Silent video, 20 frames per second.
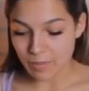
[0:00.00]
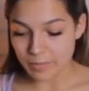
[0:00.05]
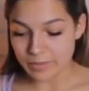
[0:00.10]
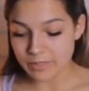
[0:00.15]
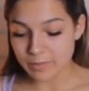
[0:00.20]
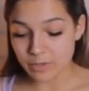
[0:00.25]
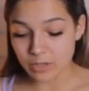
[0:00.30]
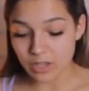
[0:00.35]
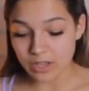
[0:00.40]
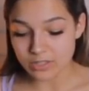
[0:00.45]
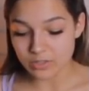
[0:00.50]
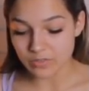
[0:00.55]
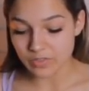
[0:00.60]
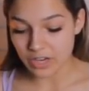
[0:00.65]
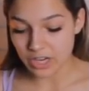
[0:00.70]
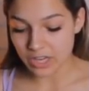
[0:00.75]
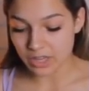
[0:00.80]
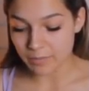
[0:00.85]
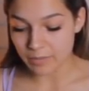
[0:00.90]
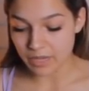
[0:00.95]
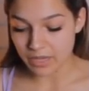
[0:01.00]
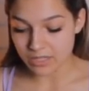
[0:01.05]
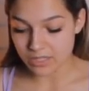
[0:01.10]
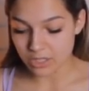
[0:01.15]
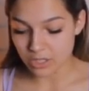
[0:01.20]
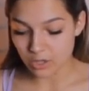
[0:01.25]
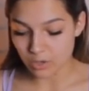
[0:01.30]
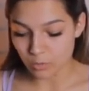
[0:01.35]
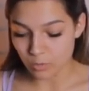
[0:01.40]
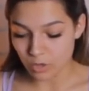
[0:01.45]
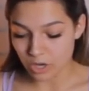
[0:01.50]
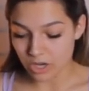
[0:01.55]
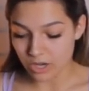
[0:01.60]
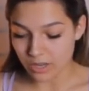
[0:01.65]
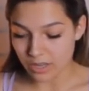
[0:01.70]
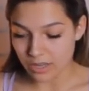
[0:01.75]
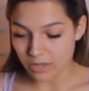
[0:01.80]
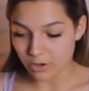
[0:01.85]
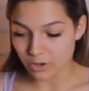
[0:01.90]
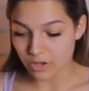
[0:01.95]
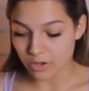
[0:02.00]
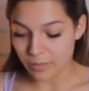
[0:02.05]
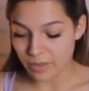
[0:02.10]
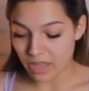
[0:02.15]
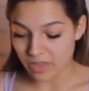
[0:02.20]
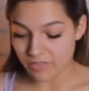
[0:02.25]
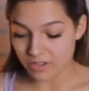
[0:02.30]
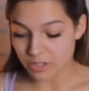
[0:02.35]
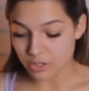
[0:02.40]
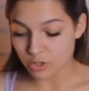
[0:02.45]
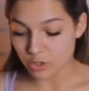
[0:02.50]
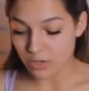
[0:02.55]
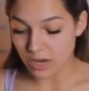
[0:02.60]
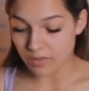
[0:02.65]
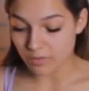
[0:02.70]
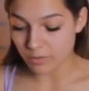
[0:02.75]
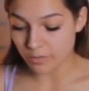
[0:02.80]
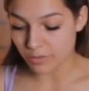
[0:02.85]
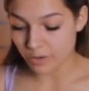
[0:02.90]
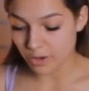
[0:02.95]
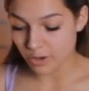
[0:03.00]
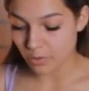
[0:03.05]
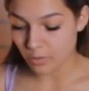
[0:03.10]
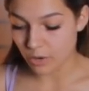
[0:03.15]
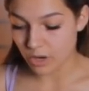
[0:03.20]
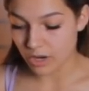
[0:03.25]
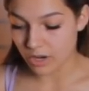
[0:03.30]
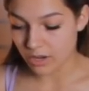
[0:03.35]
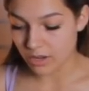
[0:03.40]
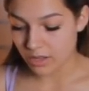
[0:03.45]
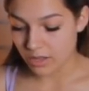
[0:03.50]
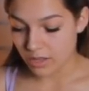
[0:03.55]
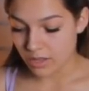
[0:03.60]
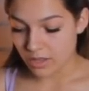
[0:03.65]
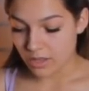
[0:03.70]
Maybe some of you guys are very committed to your work and you're going to be having to travel for your work.